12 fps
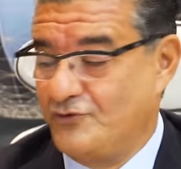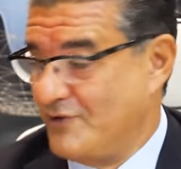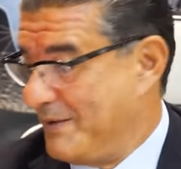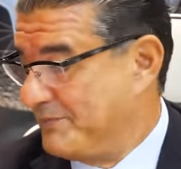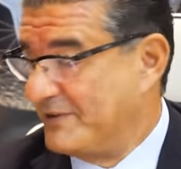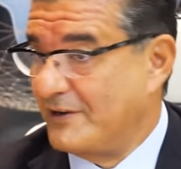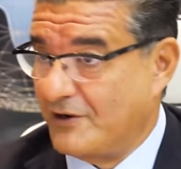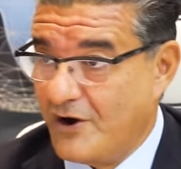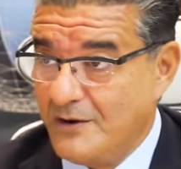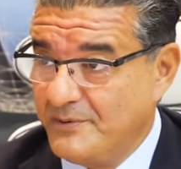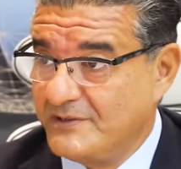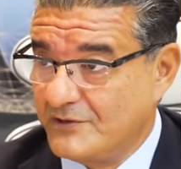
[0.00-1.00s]
you drop it on the
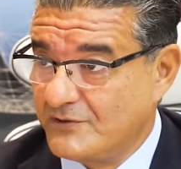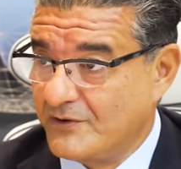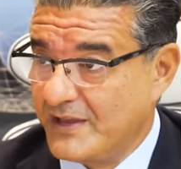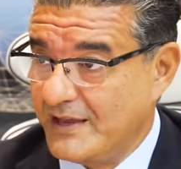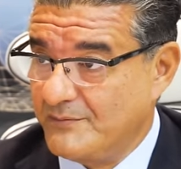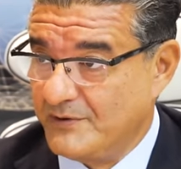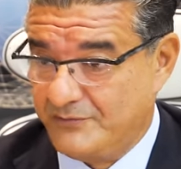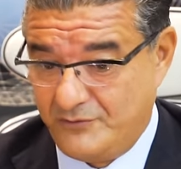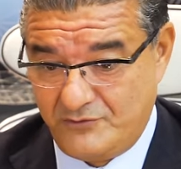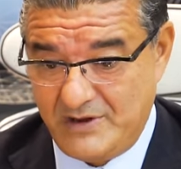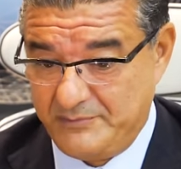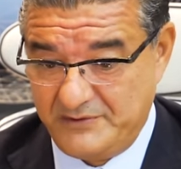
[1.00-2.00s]
carpet, it's okay. But if
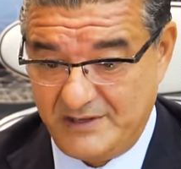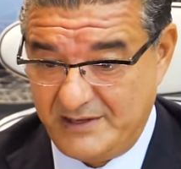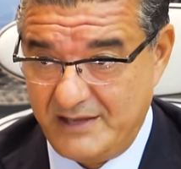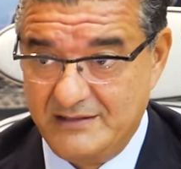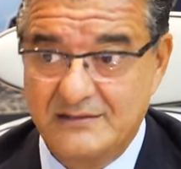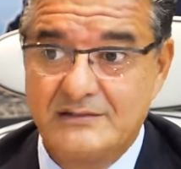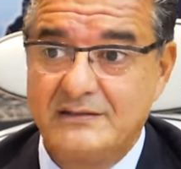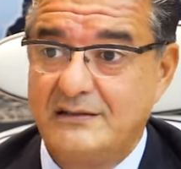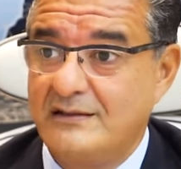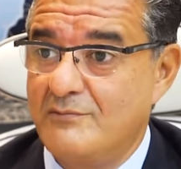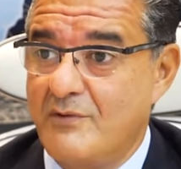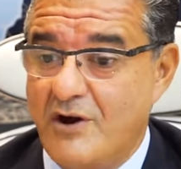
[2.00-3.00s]
you drop it against the
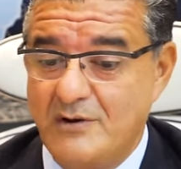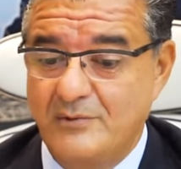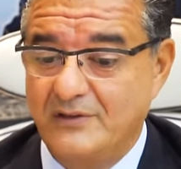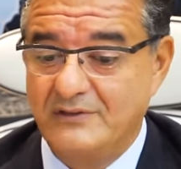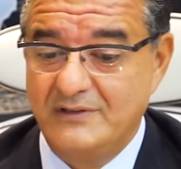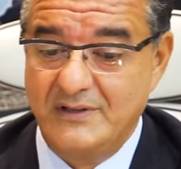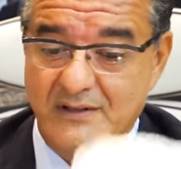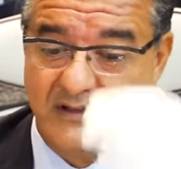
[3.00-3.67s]
well, any marble, watch if